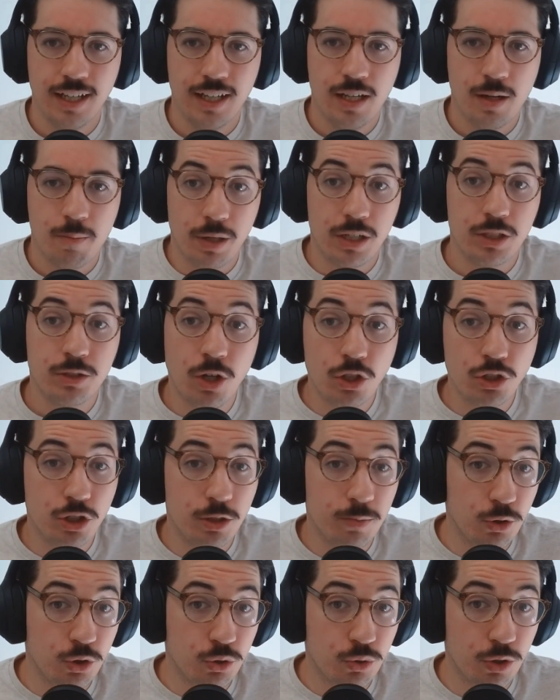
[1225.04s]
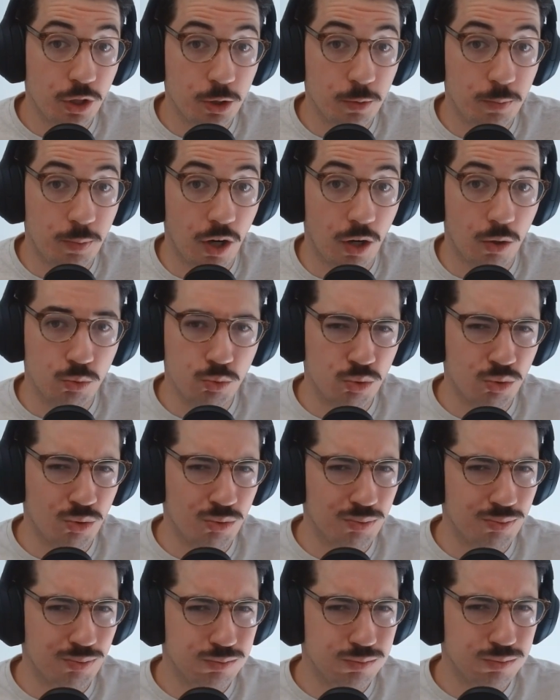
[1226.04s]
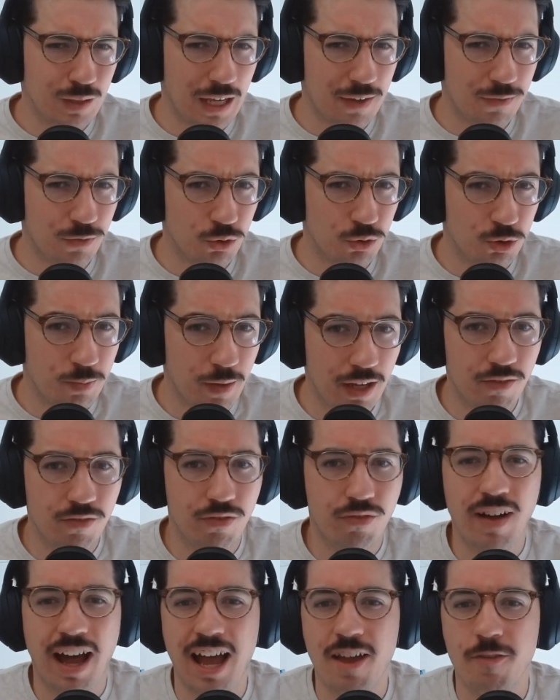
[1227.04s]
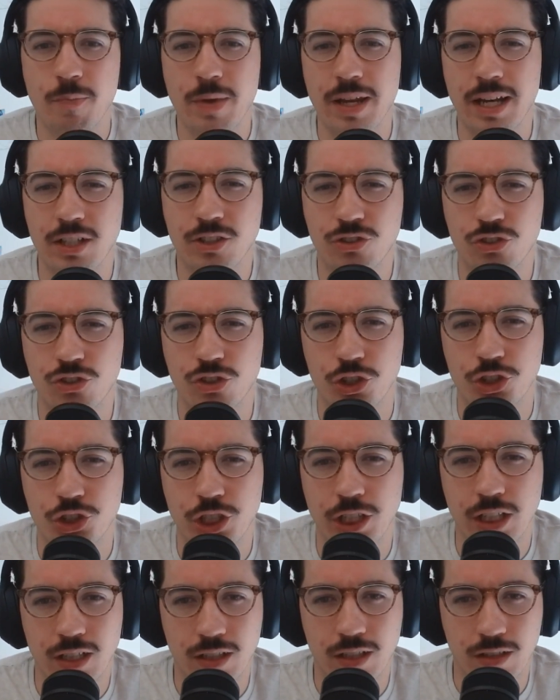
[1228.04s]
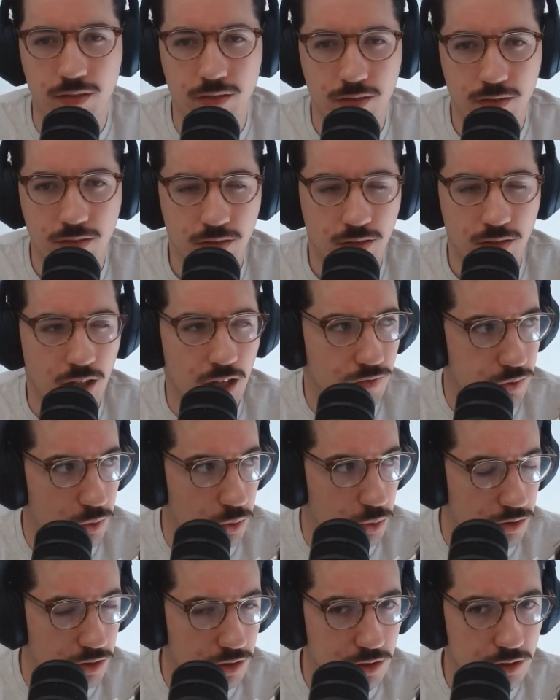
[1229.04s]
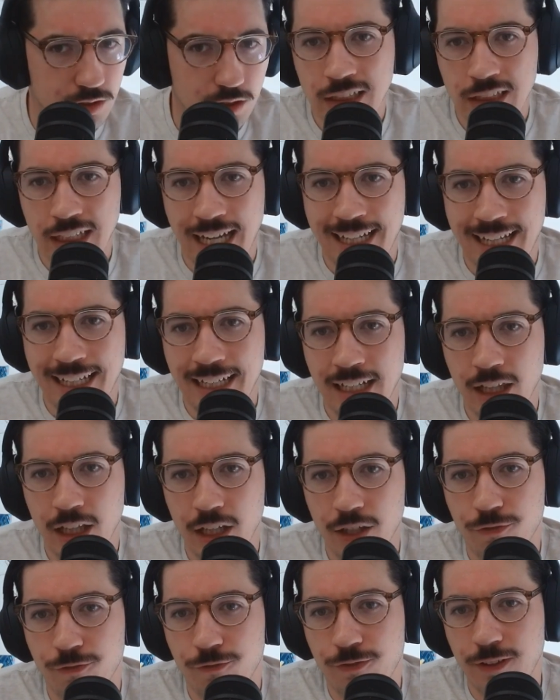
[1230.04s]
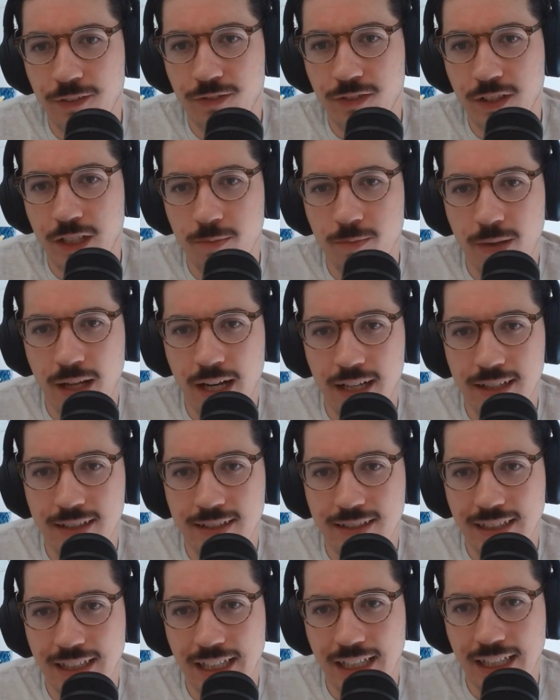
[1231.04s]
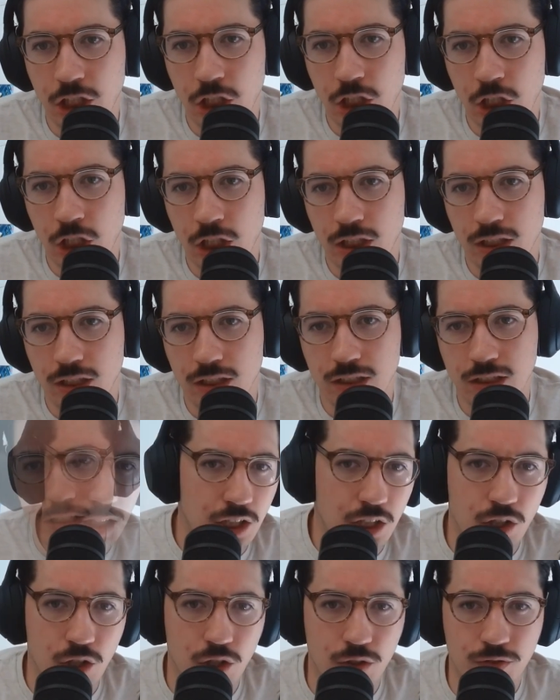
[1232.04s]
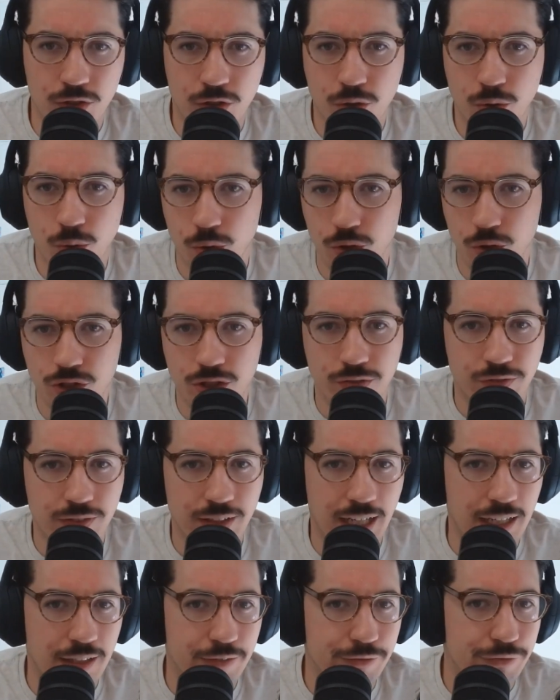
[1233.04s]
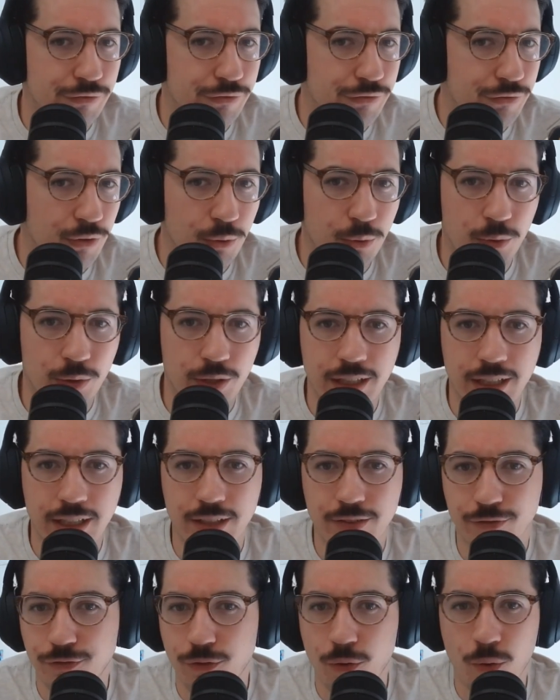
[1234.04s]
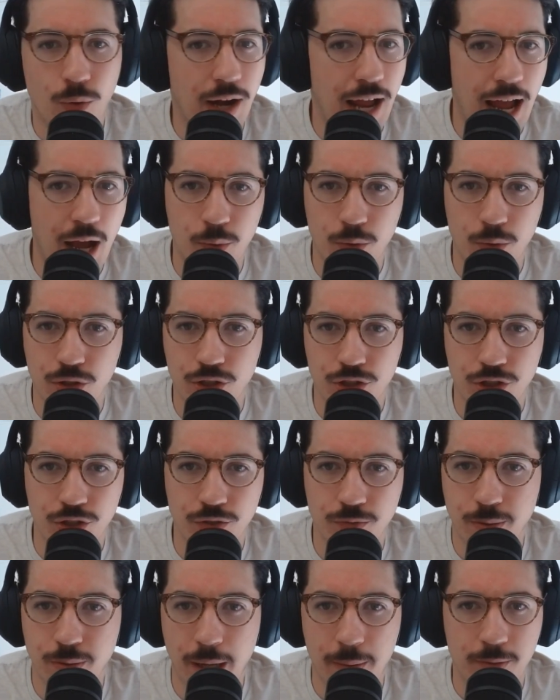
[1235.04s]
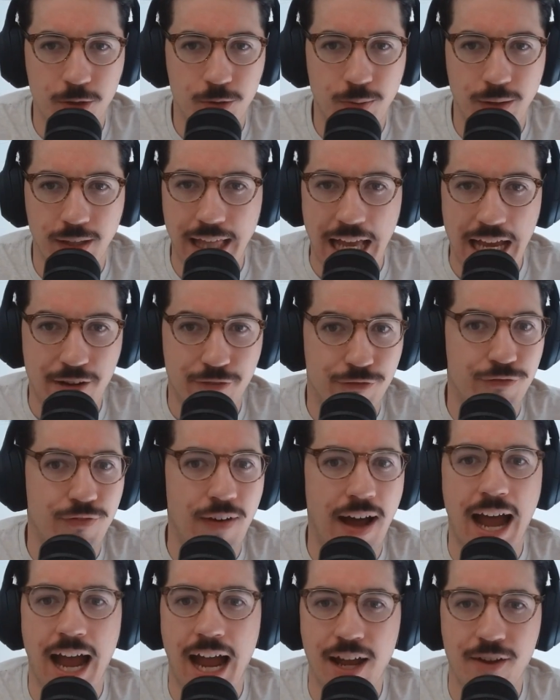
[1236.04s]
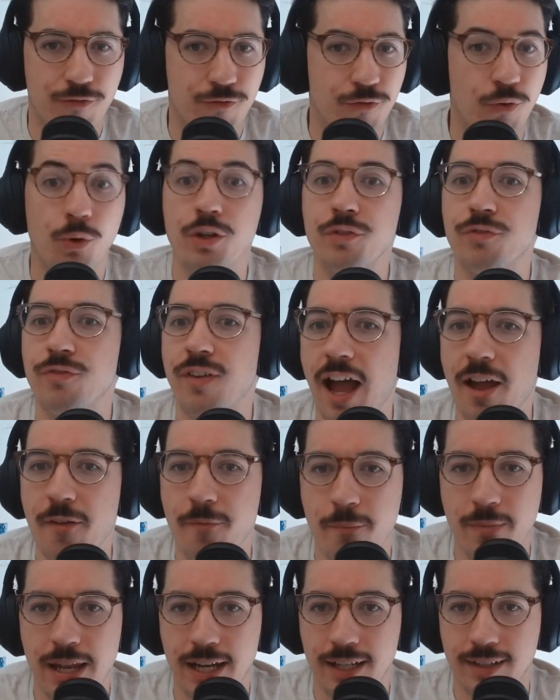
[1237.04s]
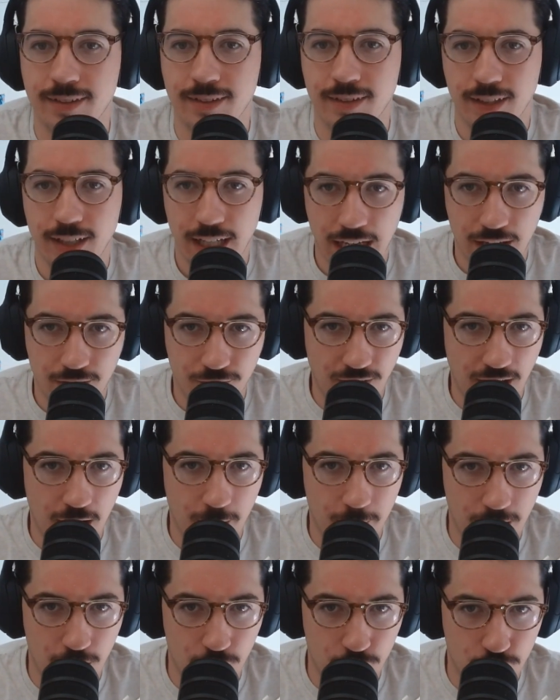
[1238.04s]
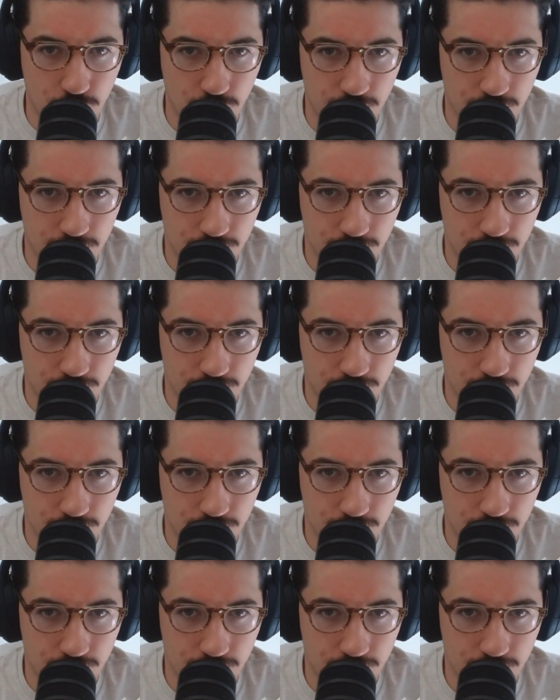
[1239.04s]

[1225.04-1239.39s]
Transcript: but it's also the most critical part. Oof. If you spend 5 minutes searching a folder and another 15 minutes later, over the course of like 44 hours, you've probably spent like 45 minutes in File Manager.